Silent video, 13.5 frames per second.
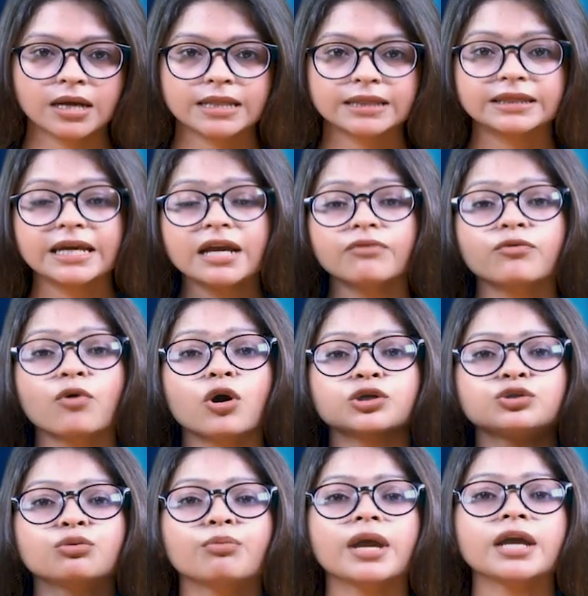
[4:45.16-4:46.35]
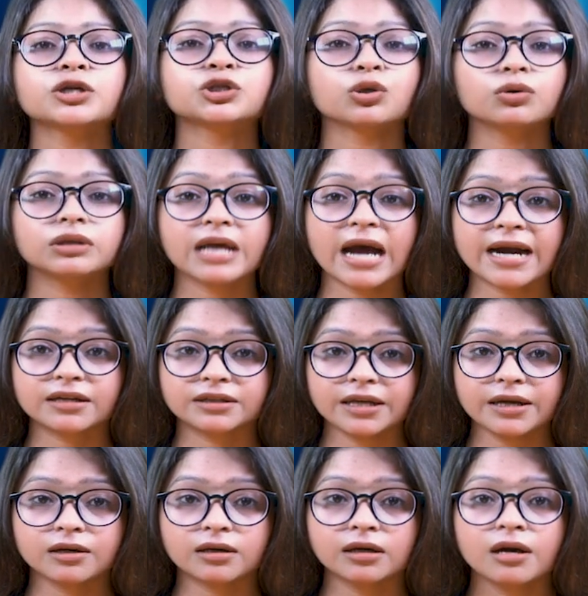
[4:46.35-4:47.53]
They want to make sure that
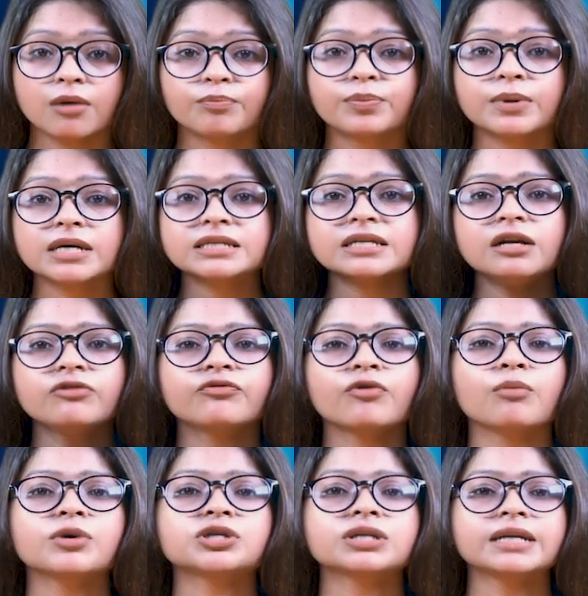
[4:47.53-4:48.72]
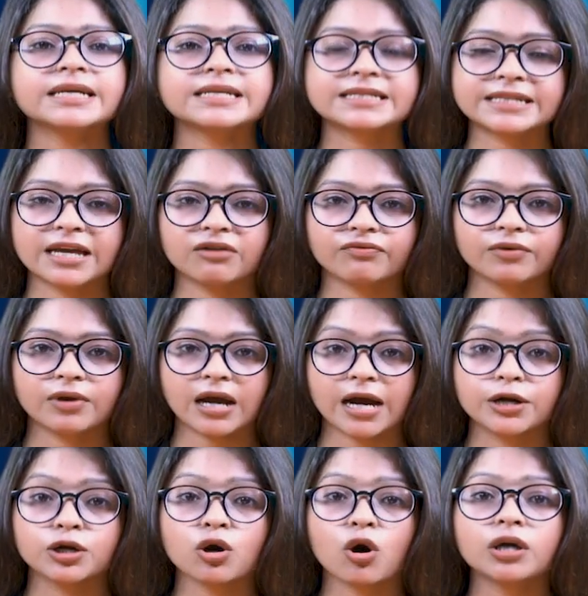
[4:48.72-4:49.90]
their personal information is safe
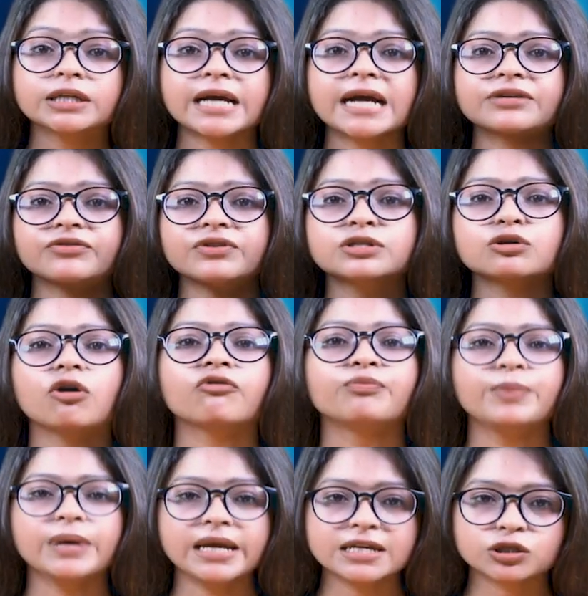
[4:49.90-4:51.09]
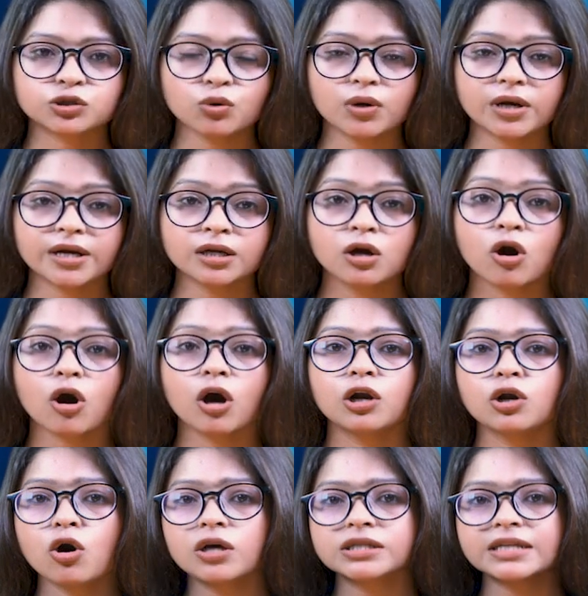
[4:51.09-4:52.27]
and not at risk of being stolen or
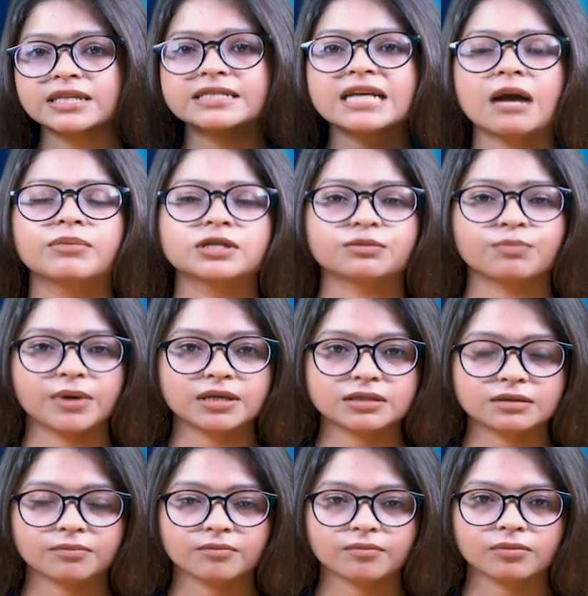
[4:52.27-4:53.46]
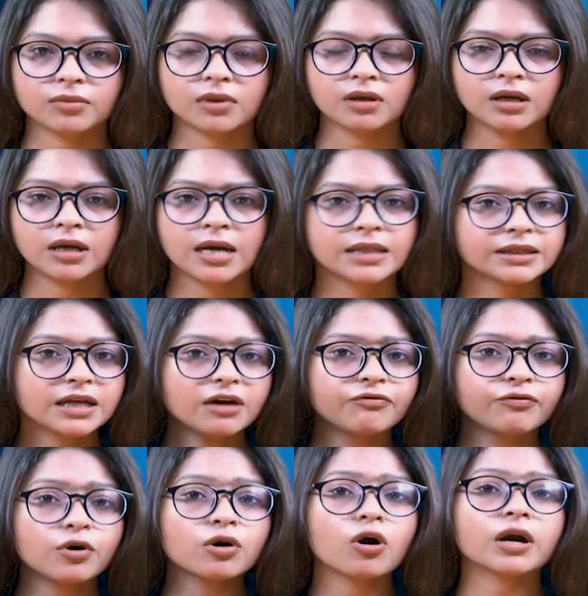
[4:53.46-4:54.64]
lost in cyberspace.
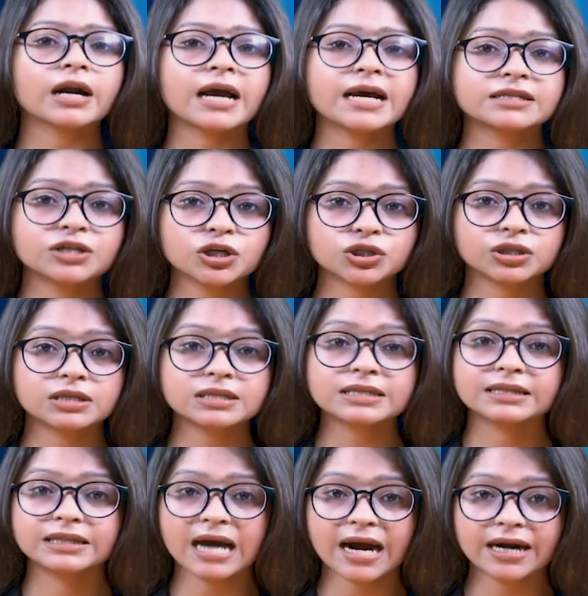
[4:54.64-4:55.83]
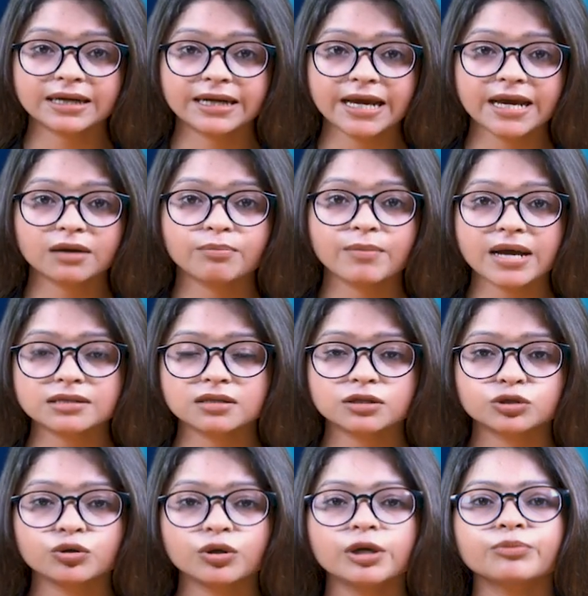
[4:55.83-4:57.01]
Therefore, organizations that take
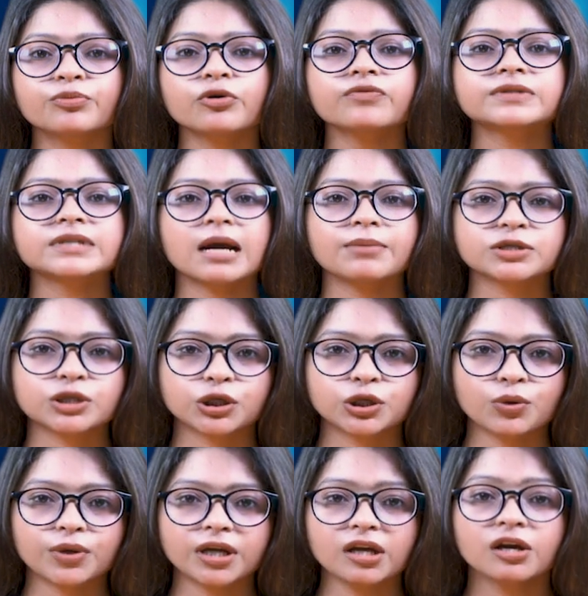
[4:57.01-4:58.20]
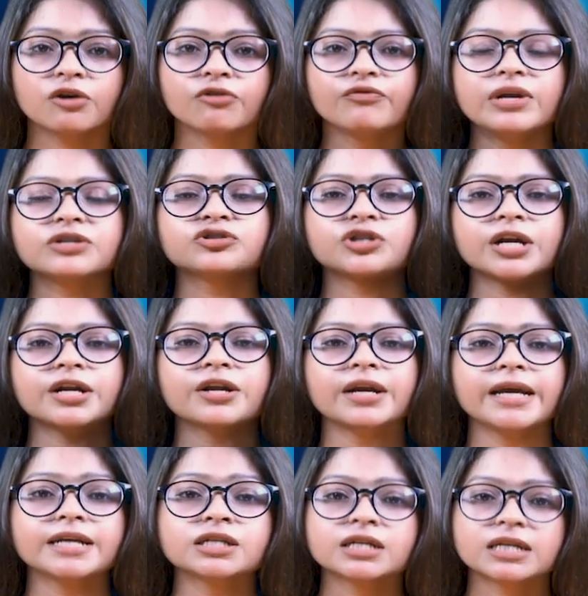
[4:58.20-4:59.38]
measures to improve cybersecurity will
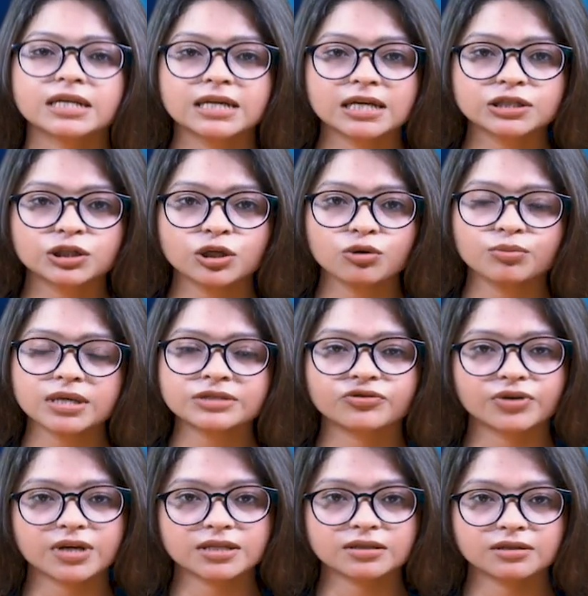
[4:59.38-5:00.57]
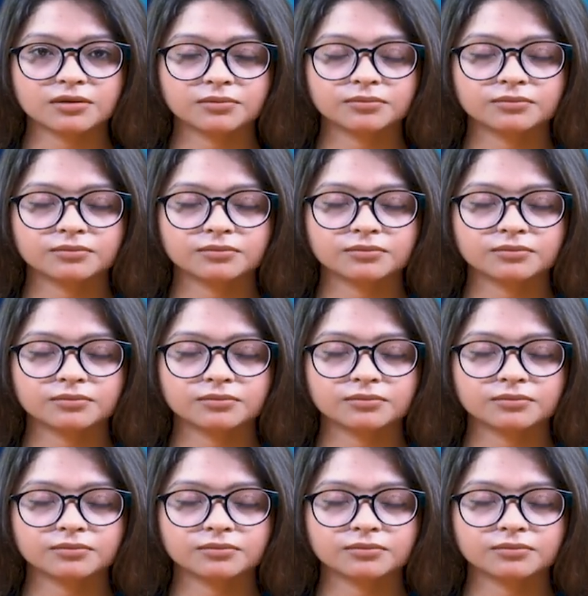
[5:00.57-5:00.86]
generate consumer trust.